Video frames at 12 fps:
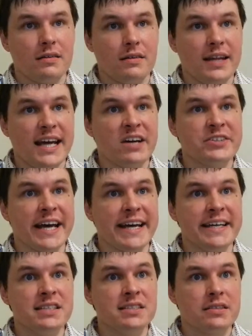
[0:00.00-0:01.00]

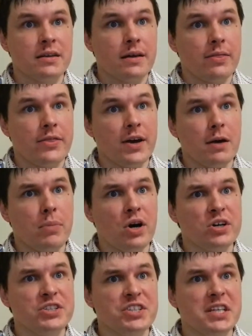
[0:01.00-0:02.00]
Nowadays, there are
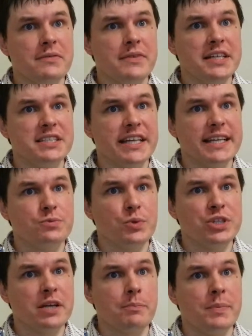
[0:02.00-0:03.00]
pocket TV sets
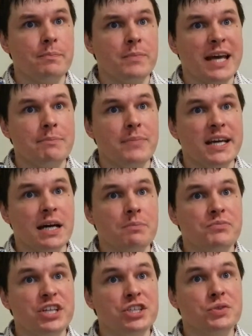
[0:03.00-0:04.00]
which can pick
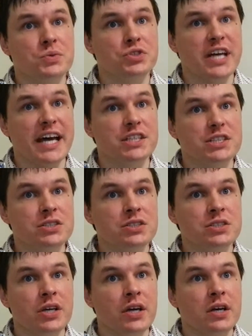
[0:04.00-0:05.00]
up digital
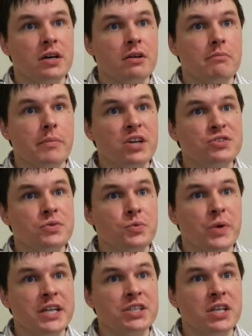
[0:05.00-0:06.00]
stations, most of
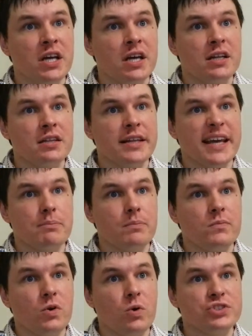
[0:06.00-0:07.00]
which can
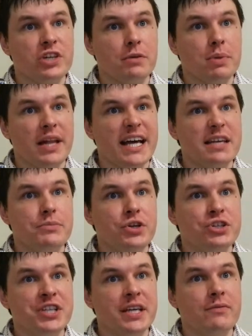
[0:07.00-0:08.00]
also play
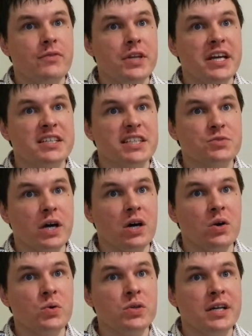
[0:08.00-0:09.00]
music and videos as
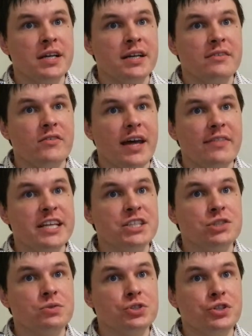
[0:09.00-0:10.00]
well, and
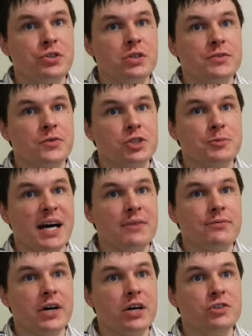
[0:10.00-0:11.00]
digital tuners for
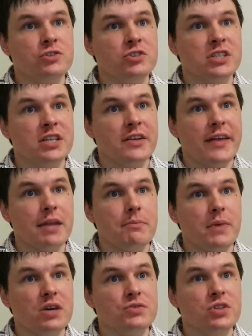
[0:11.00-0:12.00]
smartphones and
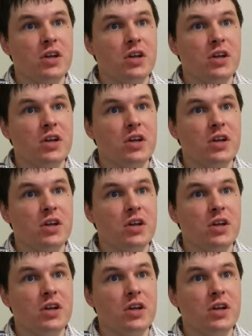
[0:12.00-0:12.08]
most